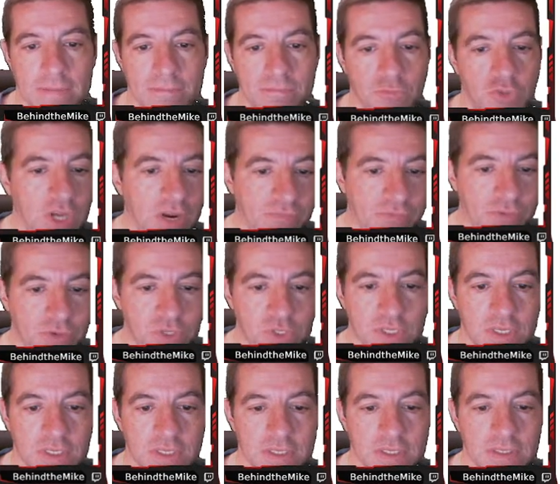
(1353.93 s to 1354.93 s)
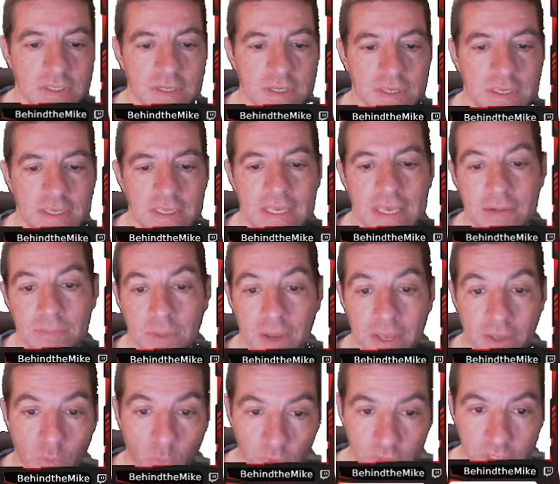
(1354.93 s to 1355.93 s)
Jefferson and
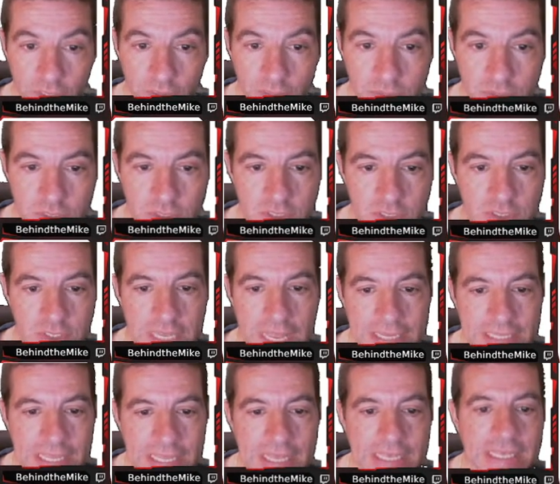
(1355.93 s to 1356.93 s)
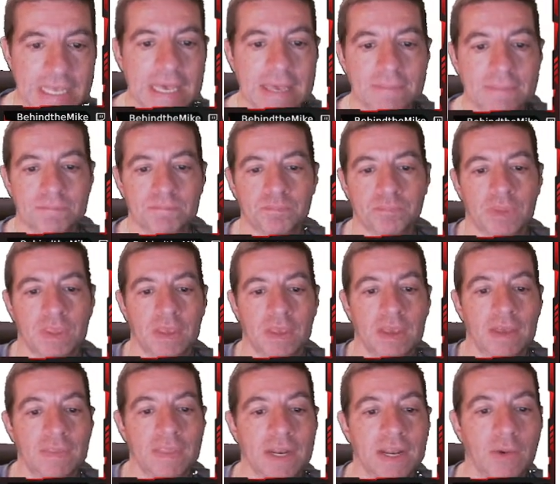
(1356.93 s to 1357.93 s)
Mike Williams to stack that game.
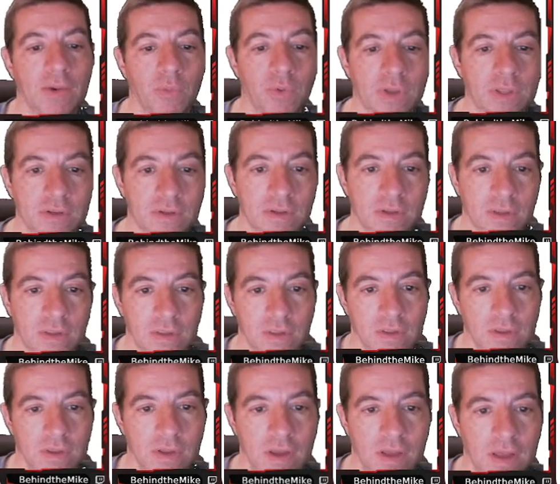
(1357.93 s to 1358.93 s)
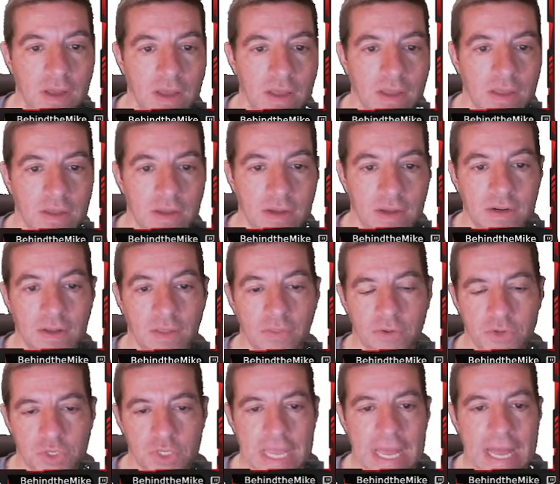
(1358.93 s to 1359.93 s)
And then I went another
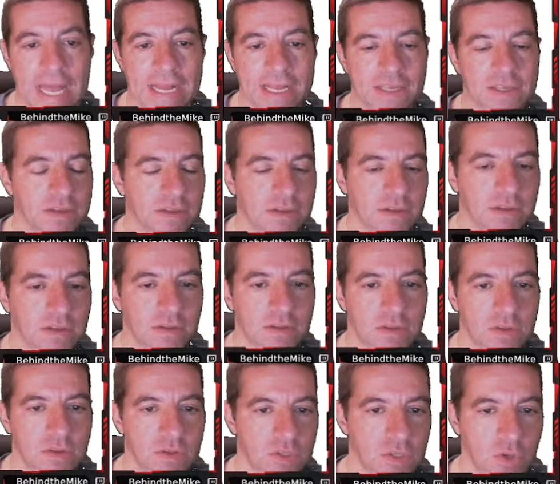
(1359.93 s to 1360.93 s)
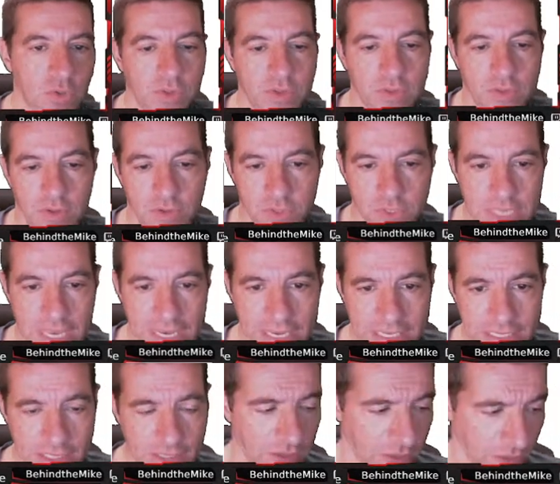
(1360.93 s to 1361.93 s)
stack. So there's
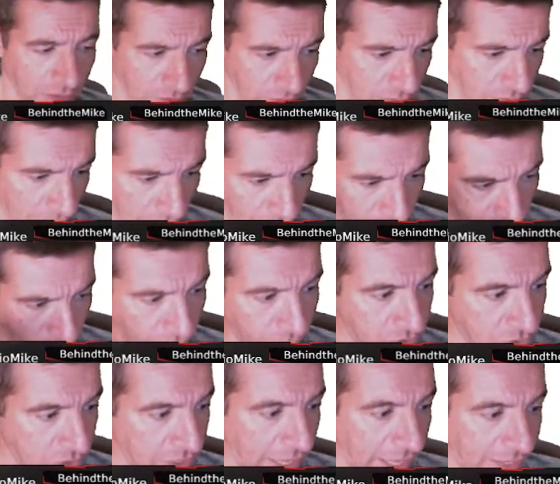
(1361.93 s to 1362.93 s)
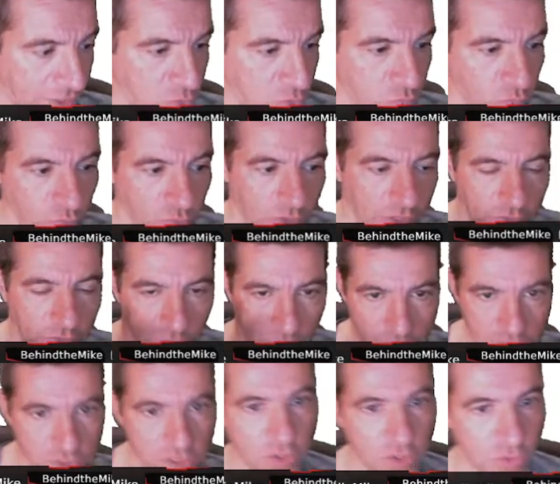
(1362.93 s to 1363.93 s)
second and third stacks. And the
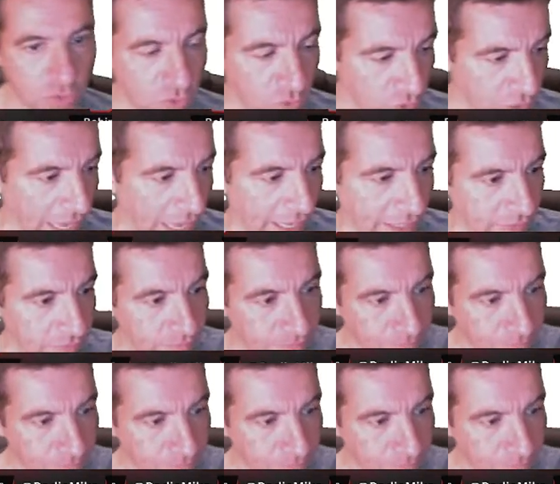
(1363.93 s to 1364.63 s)
reason you do that